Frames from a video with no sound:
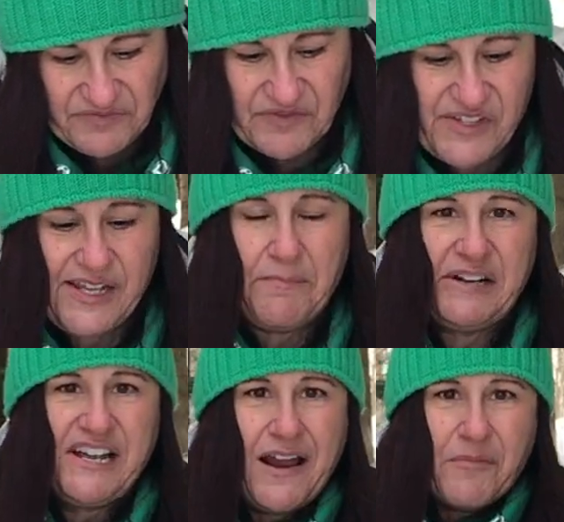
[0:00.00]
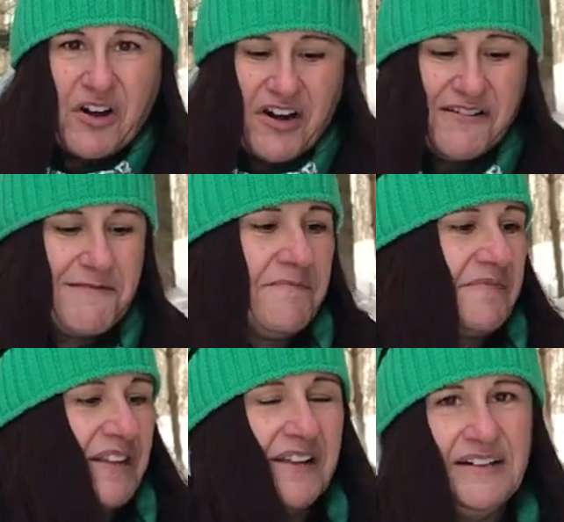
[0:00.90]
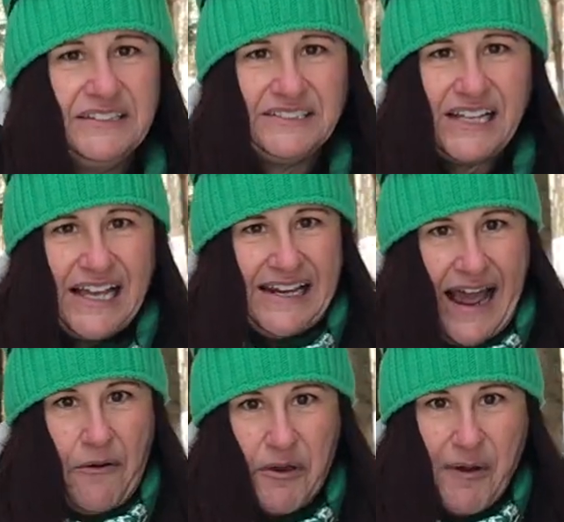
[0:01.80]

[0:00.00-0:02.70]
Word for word: Set my timer. And now we